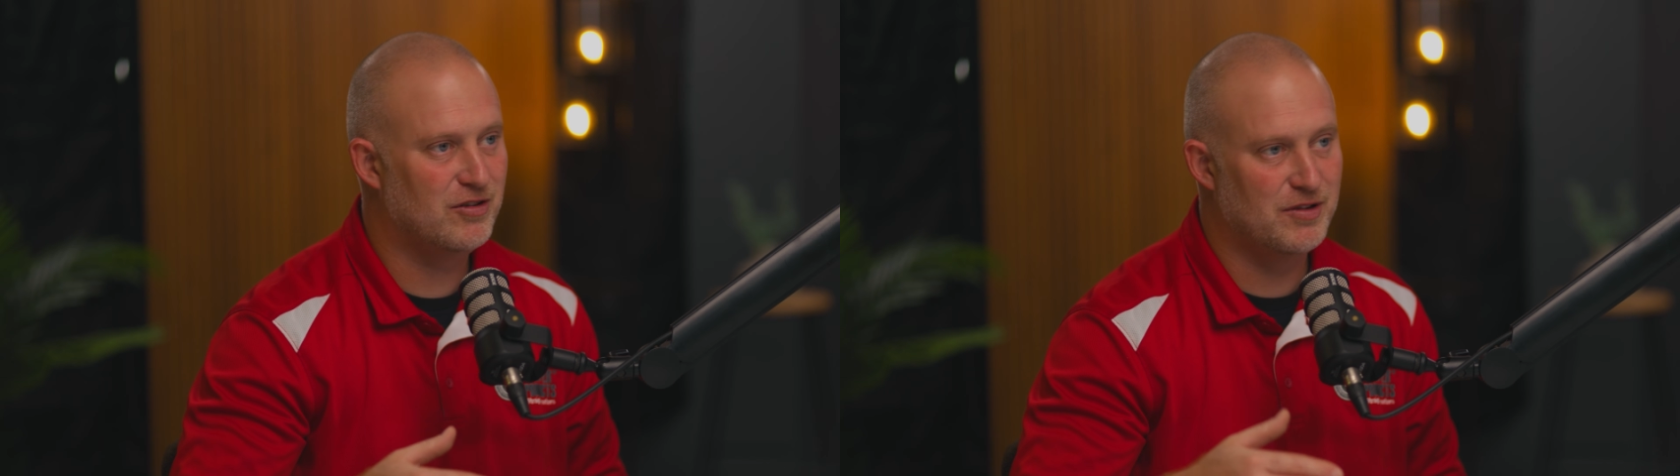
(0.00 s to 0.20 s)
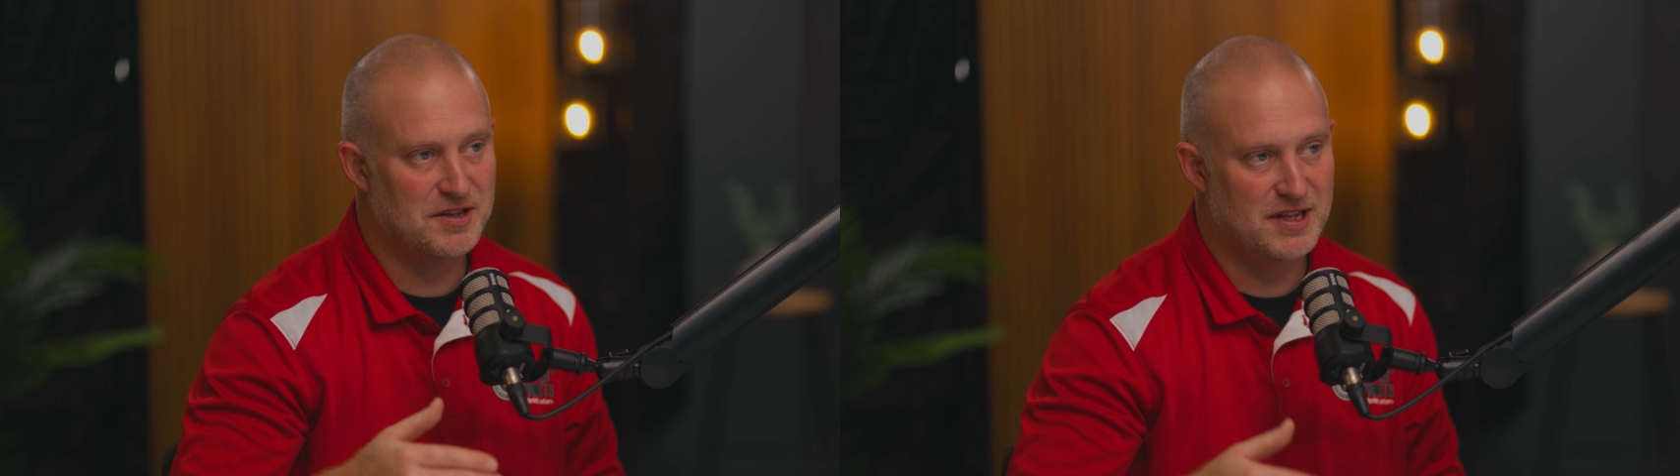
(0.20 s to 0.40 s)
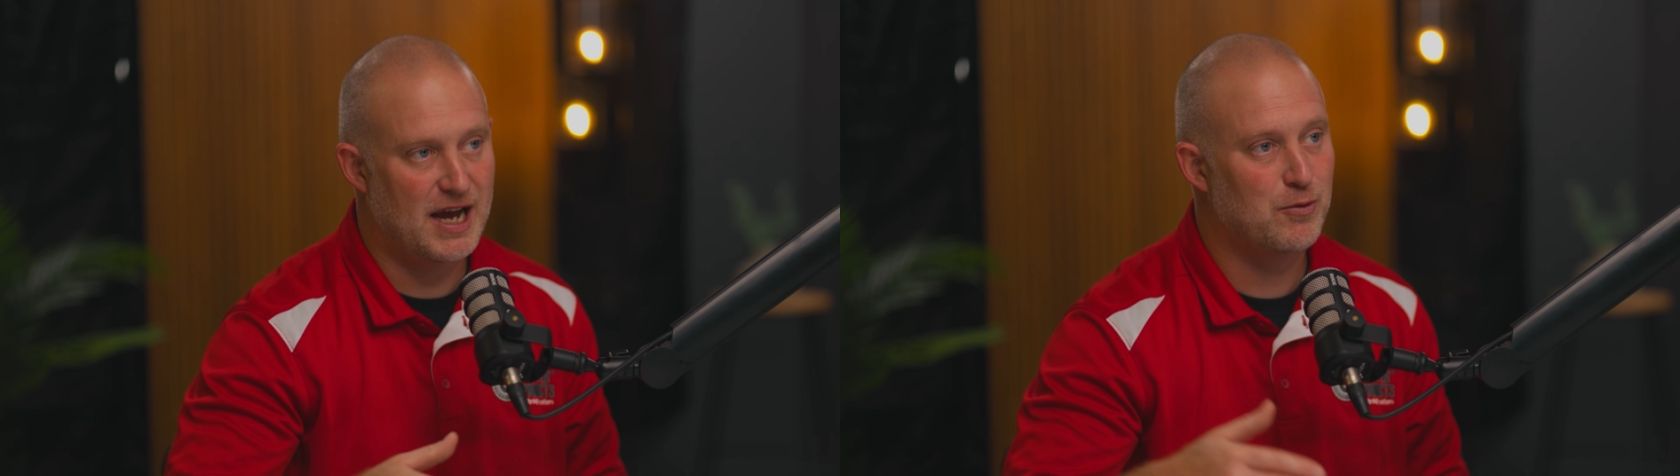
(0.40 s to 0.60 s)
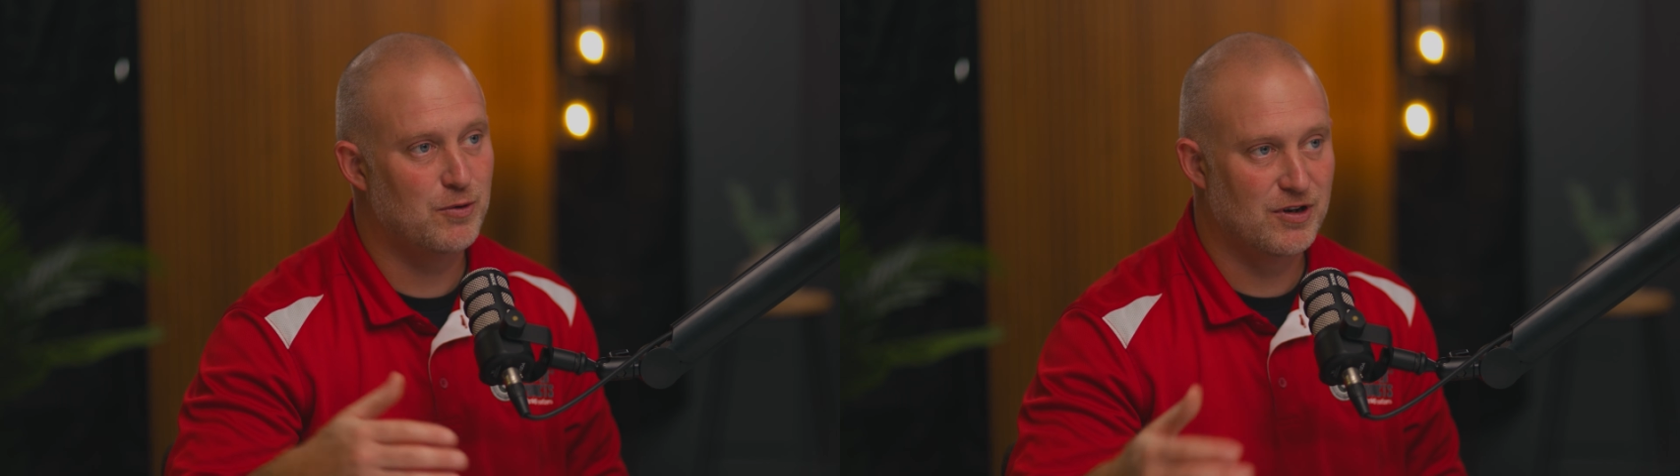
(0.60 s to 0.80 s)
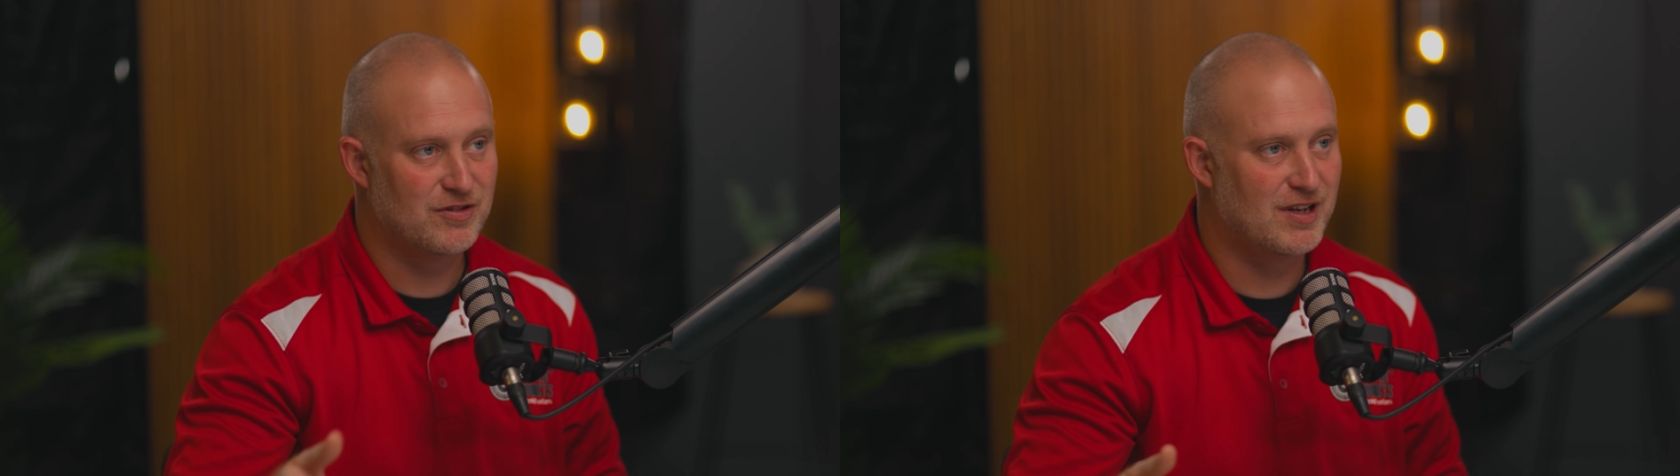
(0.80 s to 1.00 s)
So then that
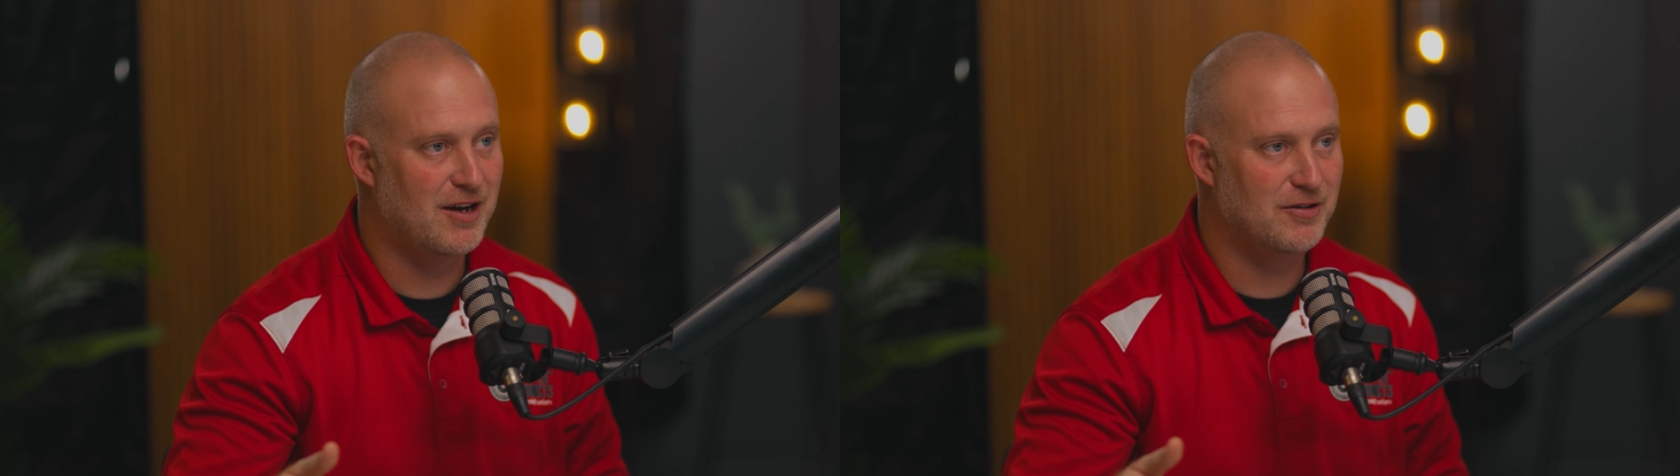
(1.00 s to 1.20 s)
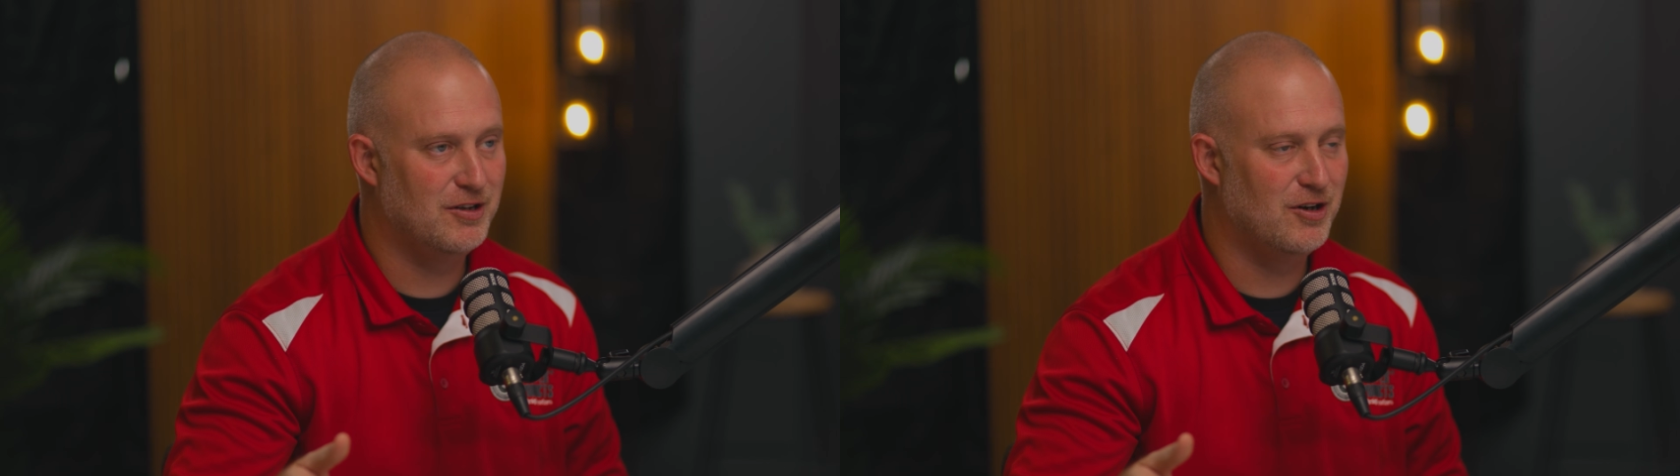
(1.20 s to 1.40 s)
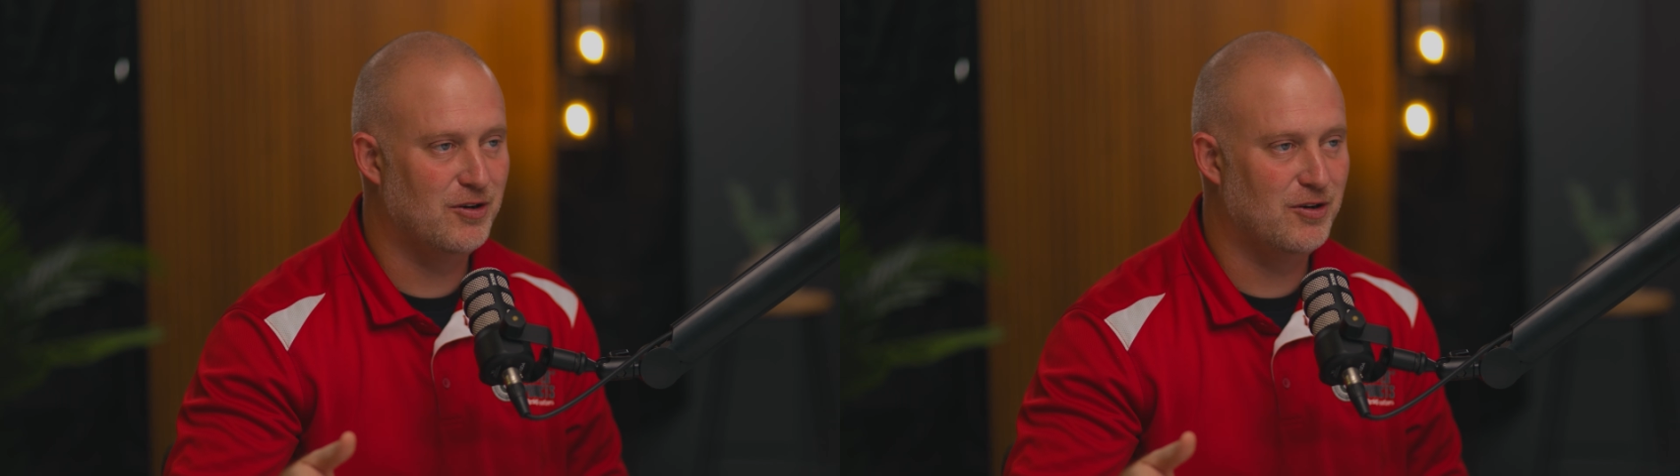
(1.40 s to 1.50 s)
works out,